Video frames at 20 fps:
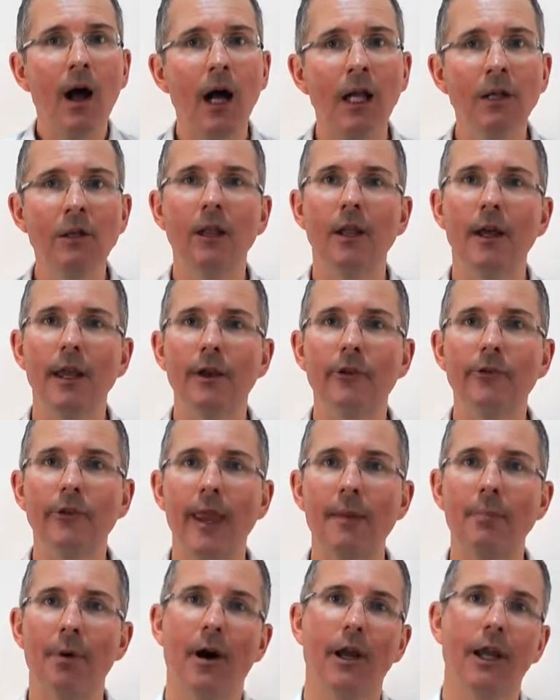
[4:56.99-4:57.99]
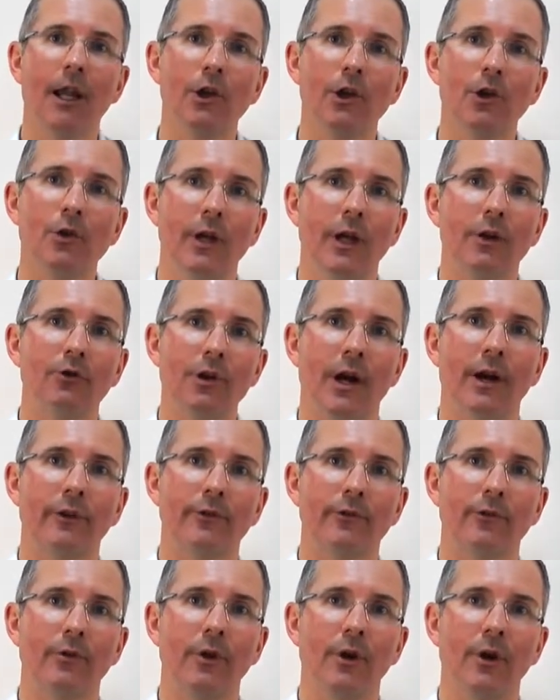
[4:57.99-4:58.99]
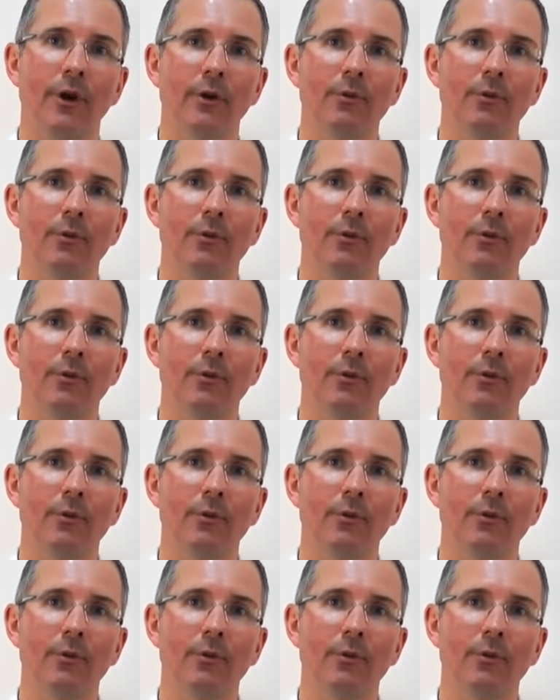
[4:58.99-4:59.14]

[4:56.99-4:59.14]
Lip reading: Unlike, say, buying a unit trust,